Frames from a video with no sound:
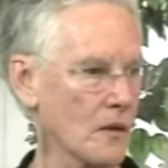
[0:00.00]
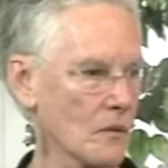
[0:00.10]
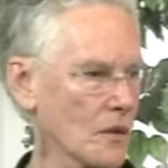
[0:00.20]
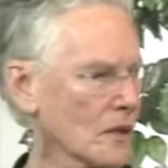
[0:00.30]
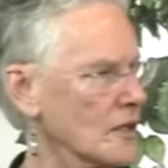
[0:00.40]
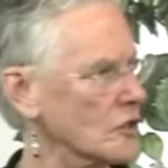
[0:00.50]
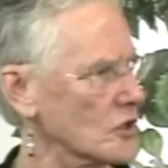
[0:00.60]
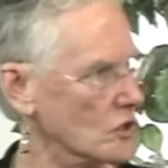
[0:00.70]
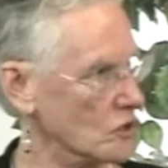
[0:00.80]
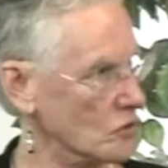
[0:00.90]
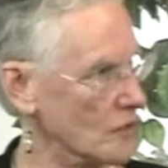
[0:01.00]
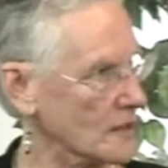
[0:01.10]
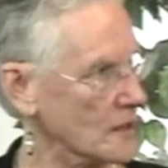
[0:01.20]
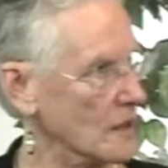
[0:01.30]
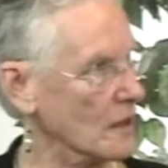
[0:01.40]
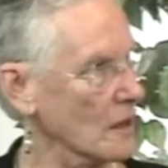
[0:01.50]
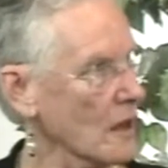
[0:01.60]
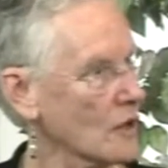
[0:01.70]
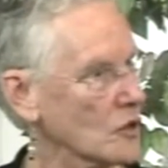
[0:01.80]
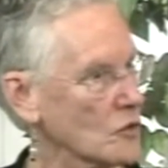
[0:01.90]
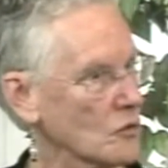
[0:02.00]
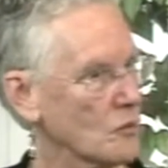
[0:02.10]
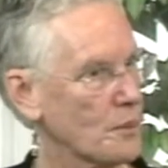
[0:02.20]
really distressing to